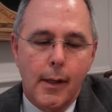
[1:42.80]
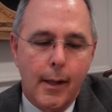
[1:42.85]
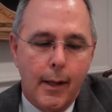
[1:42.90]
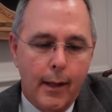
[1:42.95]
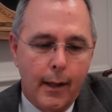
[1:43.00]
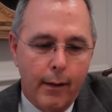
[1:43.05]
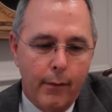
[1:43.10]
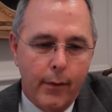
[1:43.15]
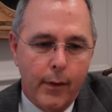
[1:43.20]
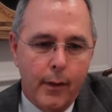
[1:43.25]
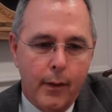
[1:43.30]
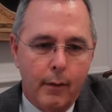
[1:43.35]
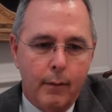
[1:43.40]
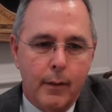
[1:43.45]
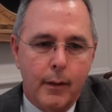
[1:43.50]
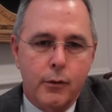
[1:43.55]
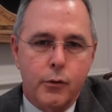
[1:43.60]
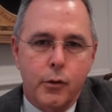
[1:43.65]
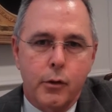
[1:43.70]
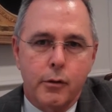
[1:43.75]
Uh, the
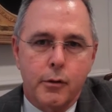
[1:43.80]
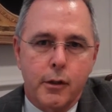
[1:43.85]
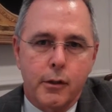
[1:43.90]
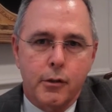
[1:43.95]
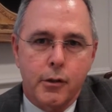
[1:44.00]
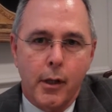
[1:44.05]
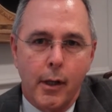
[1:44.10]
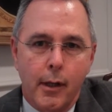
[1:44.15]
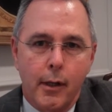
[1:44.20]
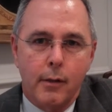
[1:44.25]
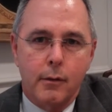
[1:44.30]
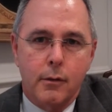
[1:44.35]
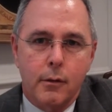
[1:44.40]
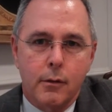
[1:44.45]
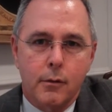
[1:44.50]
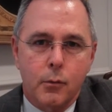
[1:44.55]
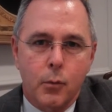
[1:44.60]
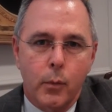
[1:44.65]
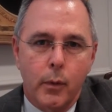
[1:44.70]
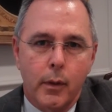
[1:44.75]
insurance exchange,
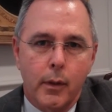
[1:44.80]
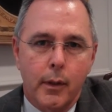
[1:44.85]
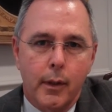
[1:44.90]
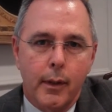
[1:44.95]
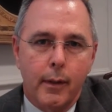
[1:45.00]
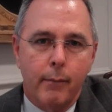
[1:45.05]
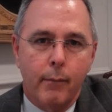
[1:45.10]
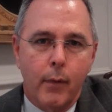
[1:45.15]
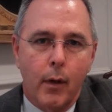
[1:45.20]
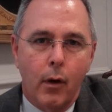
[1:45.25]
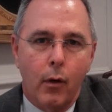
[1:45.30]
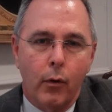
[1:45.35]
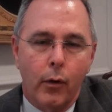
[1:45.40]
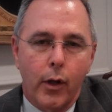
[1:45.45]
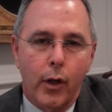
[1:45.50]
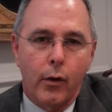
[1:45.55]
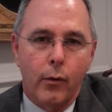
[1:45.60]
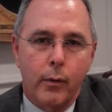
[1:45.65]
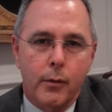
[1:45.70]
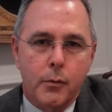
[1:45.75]
as we um, all
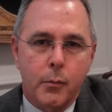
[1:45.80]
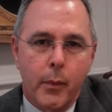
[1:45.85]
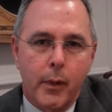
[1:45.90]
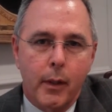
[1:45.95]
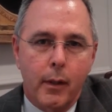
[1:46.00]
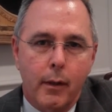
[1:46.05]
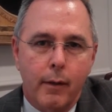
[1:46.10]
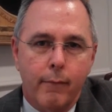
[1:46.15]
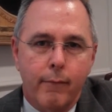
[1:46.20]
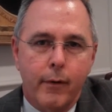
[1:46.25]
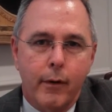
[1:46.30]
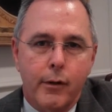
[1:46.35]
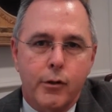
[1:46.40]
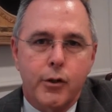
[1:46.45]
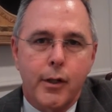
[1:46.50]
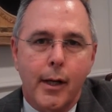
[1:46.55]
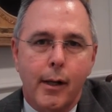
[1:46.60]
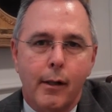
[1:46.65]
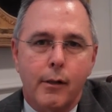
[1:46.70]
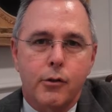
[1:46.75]
know, has been a very
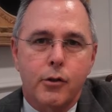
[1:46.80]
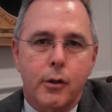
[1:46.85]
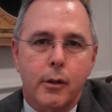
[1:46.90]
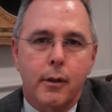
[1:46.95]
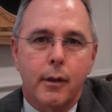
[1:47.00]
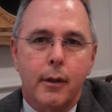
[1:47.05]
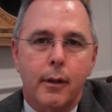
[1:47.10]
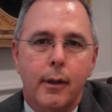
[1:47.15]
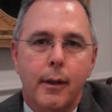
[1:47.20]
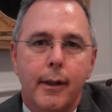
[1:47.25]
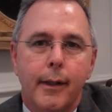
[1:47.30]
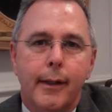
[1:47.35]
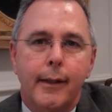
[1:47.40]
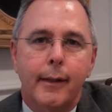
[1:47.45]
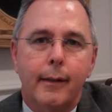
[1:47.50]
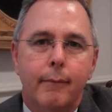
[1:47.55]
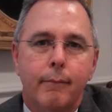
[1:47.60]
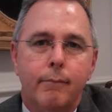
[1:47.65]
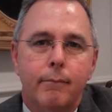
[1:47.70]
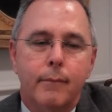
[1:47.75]
challenging um,
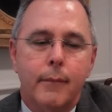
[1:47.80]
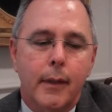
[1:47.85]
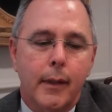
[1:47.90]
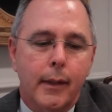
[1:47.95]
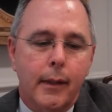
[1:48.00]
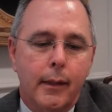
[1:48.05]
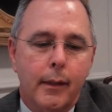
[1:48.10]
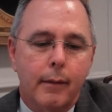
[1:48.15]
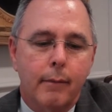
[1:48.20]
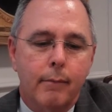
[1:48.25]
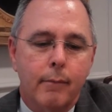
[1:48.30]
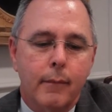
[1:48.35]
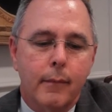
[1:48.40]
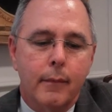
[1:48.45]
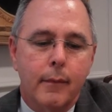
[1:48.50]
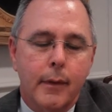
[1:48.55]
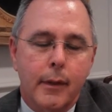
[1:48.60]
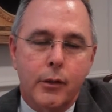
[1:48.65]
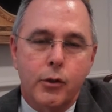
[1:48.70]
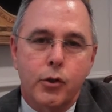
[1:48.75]
uh,
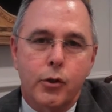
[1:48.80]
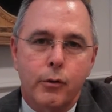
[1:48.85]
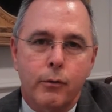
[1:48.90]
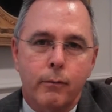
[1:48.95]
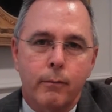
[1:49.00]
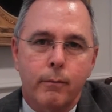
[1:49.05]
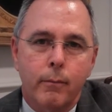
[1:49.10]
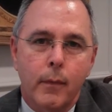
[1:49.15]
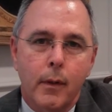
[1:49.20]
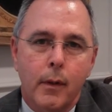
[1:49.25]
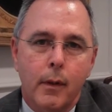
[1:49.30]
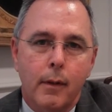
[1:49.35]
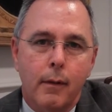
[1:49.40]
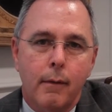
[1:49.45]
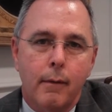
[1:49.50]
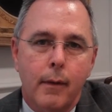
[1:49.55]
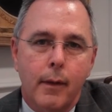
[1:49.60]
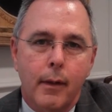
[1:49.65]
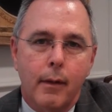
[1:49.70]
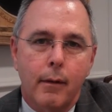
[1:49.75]
issue
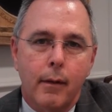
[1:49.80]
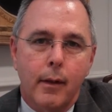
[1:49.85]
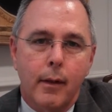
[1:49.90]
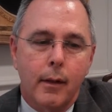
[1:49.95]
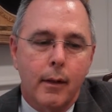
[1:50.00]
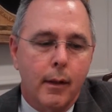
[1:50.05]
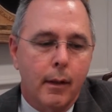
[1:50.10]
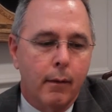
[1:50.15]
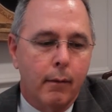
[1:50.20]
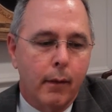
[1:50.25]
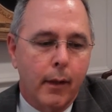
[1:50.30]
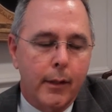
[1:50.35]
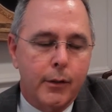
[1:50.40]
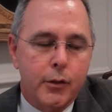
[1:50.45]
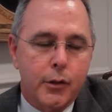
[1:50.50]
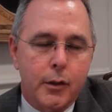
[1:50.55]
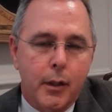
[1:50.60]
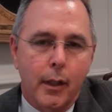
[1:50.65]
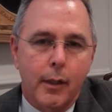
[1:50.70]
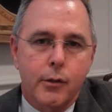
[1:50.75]
in the uh,
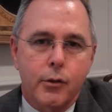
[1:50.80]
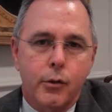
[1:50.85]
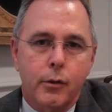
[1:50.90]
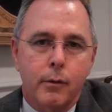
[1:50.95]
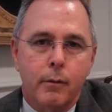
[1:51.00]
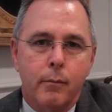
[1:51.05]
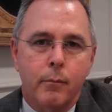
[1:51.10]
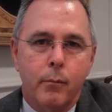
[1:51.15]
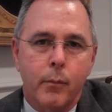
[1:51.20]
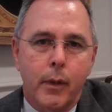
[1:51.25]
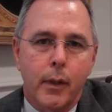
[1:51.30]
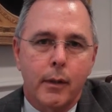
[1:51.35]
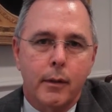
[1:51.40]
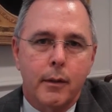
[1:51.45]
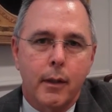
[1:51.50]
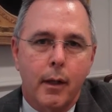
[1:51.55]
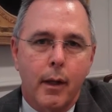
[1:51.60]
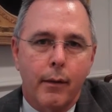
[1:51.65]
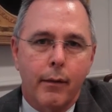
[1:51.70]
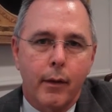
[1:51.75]
legislature, but
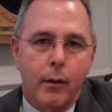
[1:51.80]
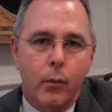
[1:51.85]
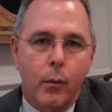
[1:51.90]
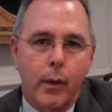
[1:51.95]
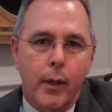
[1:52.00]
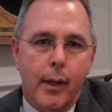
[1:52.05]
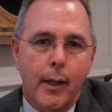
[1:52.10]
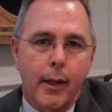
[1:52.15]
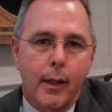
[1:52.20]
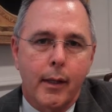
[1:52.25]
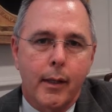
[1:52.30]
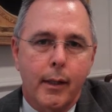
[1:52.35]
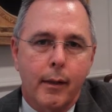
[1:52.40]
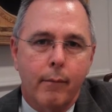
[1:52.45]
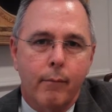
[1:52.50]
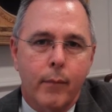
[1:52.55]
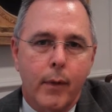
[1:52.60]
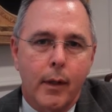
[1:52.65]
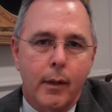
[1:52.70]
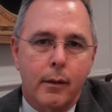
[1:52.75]
uh, I think we had um,
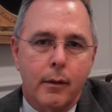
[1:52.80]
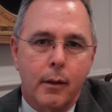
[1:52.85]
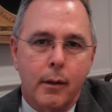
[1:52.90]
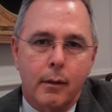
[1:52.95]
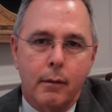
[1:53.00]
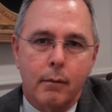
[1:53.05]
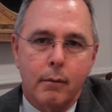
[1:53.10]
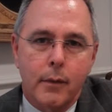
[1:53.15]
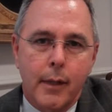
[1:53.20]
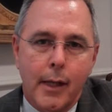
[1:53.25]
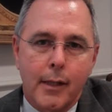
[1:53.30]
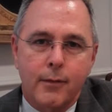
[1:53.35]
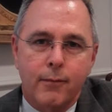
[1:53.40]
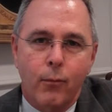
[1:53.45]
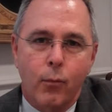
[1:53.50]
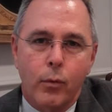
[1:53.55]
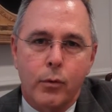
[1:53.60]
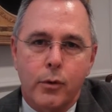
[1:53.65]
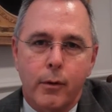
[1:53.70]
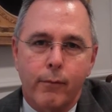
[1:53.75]
a task
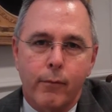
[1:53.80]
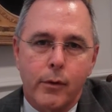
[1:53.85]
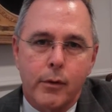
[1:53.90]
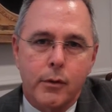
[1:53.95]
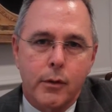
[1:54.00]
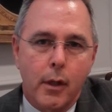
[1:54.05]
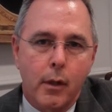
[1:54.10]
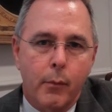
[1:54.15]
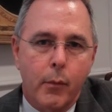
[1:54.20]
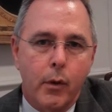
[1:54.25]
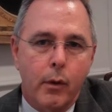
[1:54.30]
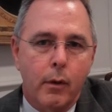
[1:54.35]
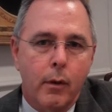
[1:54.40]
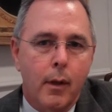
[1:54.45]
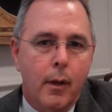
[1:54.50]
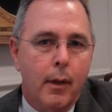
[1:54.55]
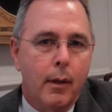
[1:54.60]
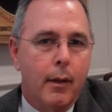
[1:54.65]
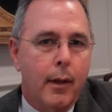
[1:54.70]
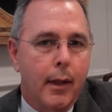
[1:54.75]
force over the summer
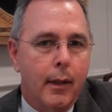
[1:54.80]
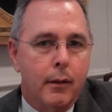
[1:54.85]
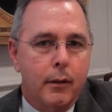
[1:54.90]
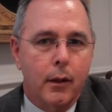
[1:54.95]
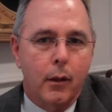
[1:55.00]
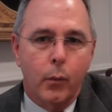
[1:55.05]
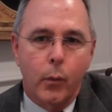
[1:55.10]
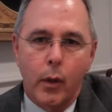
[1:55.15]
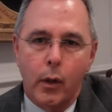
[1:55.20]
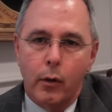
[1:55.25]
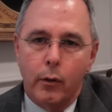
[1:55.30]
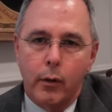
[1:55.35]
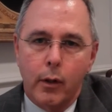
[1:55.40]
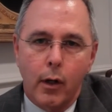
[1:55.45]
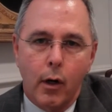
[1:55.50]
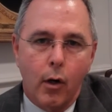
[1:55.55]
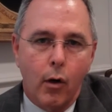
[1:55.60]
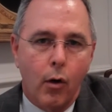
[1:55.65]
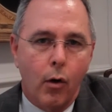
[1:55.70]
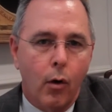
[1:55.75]
that uh, we looked at
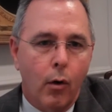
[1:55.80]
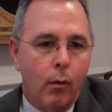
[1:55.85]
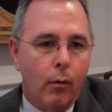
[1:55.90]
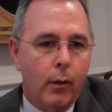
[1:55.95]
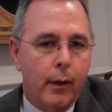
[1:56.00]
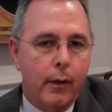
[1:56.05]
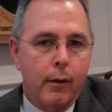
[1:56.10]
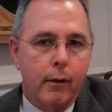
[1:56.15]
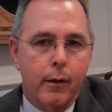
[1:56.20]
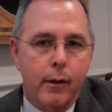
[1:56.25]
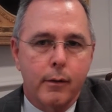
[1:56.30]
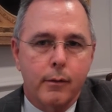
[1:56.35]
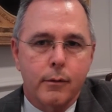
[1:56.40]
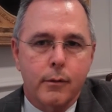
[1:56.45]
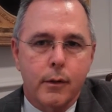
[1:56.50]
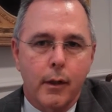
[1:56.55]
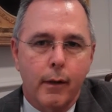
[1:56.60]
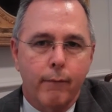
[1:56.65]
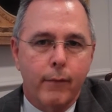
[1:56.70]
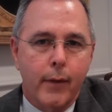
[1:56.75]
all areas
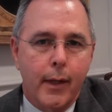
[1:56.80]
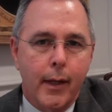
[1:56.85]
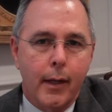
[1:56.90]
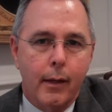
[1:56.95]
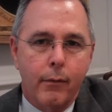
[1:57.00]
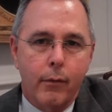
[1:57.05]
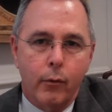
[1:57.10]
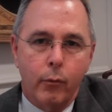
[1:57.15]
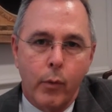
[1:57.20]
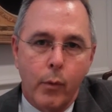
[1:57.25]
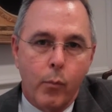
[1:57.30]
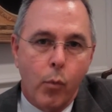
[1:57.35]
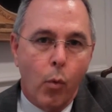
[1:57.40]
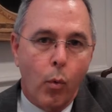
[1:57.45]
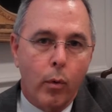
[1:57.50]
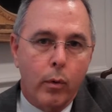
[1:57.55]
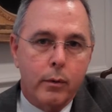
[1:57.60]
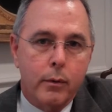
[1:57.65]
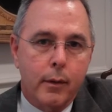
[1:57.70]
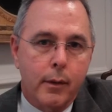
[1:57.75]
of that. The
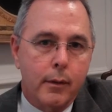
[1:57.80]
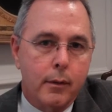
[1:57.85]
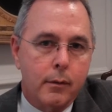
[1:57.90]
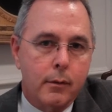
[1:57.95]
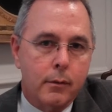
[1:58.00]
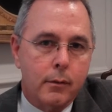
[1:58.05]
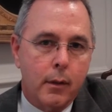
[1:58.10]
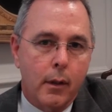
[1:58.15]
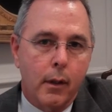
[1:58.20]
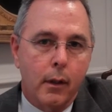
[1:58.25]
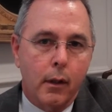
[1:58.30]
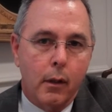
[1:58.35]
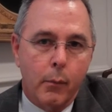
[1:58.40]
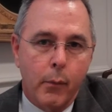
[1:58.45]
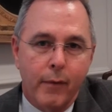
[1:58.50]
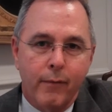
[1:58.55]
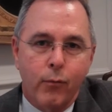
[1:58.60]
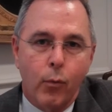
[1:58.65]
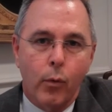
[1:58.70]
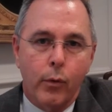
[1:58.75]
report is going to
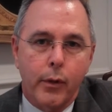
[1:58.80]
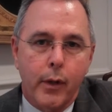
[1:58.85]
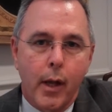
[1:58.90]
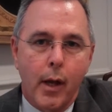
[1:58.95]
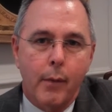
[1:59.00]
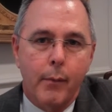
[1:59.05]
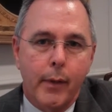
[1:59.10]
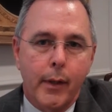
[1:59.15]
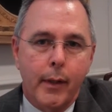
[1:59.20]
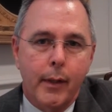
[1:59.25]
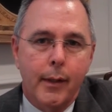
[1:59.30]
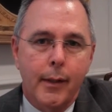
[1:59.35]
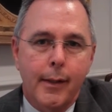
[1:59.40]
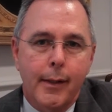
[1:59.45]
be forthcoming.